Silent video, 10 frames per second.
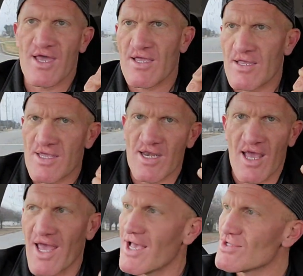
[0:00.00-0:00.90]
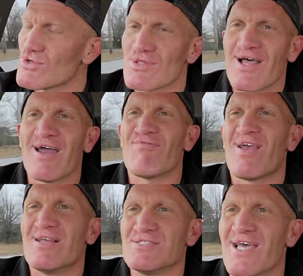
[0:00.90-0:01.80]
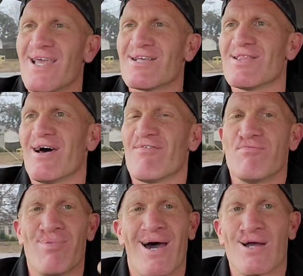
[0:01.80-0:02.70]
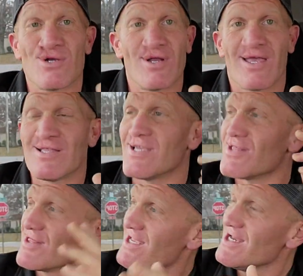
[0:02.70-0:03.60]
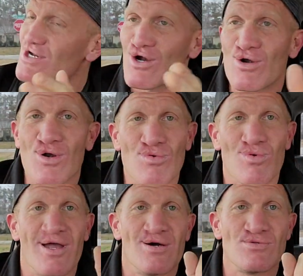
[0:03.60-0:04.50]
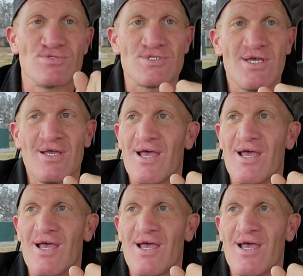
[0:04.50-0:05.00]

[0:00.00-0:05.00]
that can handle life and take life by her hand and lead her around